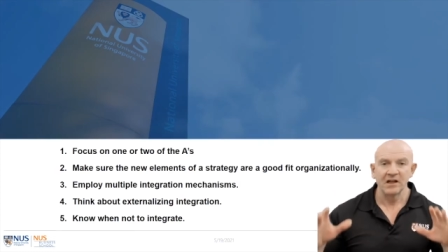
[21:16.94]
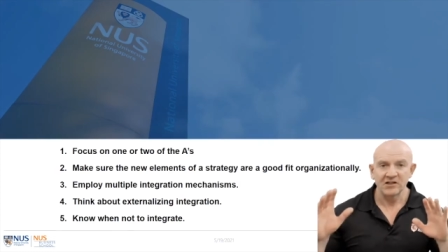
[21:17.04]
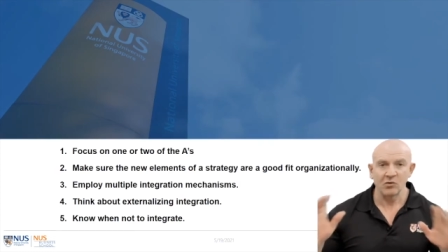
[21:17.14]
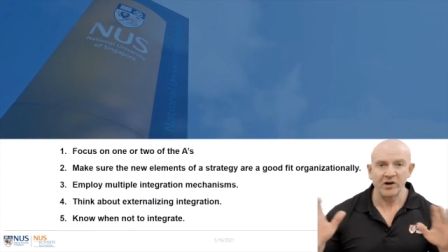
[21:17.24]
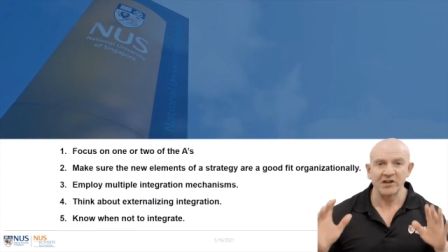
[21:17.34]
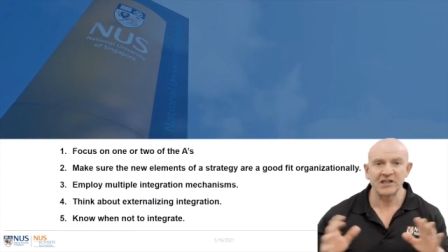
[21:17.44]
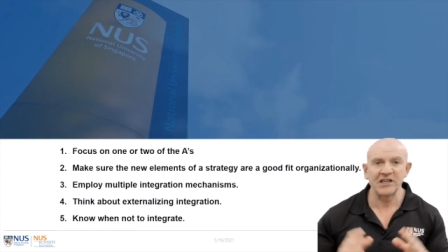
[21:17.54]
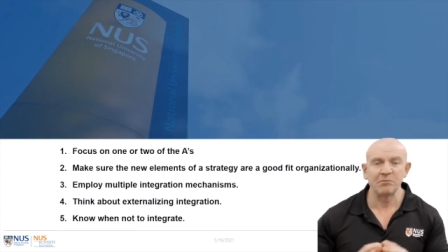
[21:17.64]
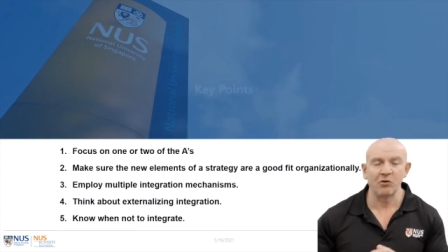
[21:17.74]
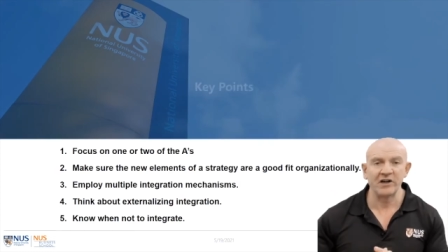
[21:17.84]
So what are the
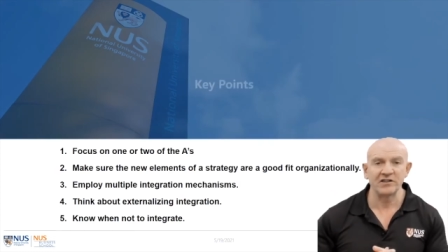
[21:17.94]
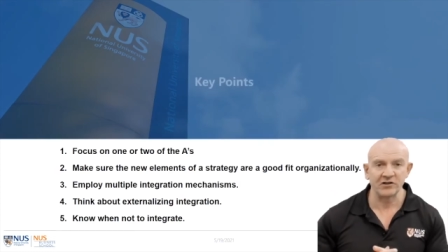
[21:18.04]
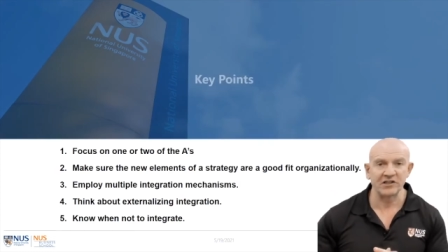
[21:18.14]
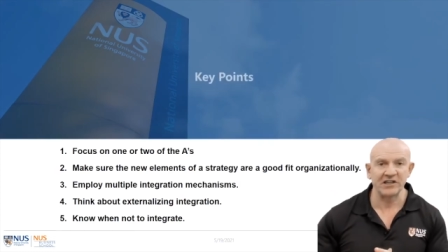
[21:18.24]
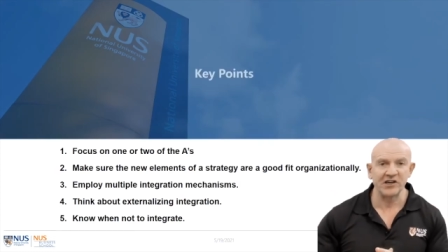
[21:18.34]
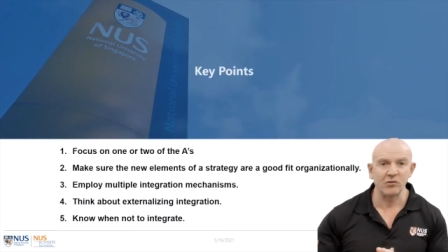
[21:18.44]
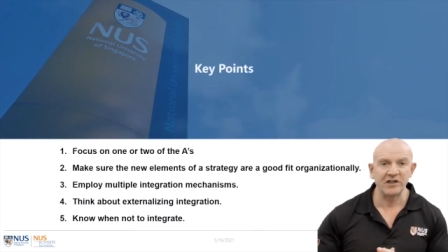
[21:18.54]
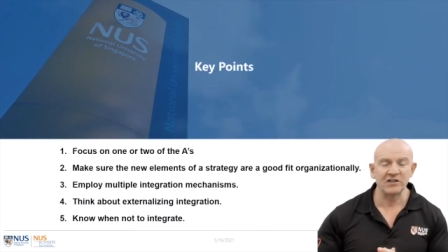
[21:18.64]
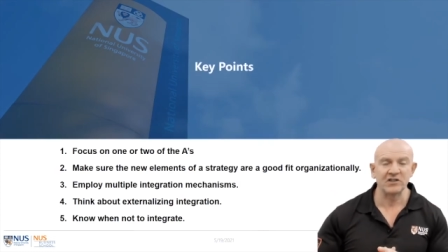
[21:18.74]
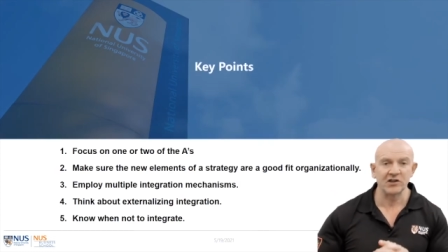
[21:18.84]
key points or the
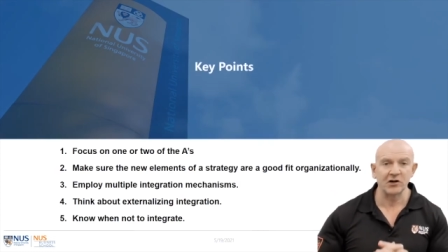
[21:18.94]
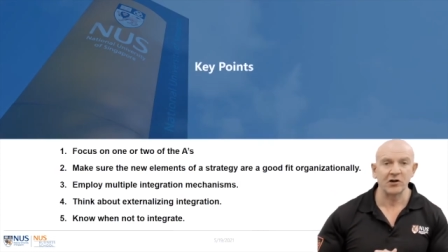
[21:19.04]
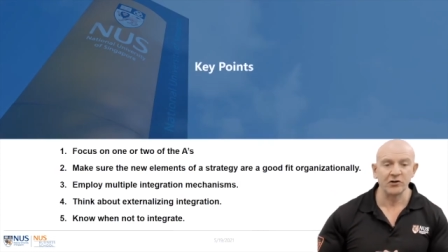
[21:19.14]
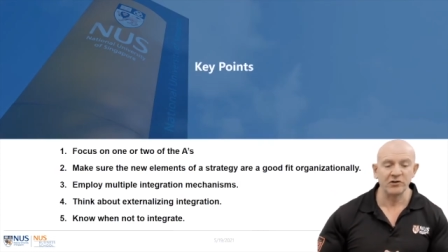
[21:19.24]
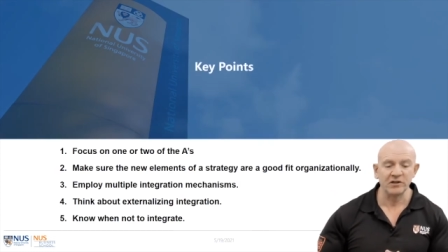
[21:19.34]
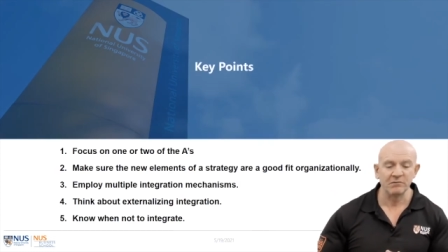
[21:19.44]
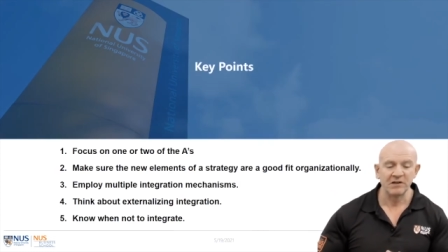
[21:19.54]
takeaways to conclude?